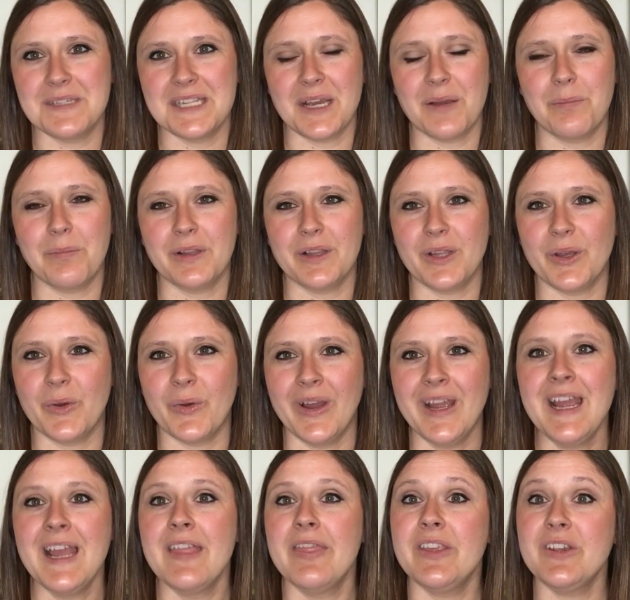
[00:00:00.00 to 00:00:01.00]
down below
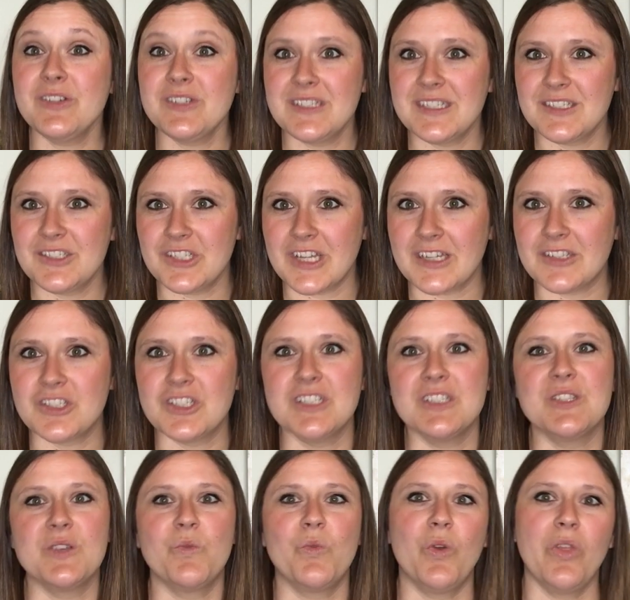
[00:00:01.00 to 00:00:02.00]
their suggestions of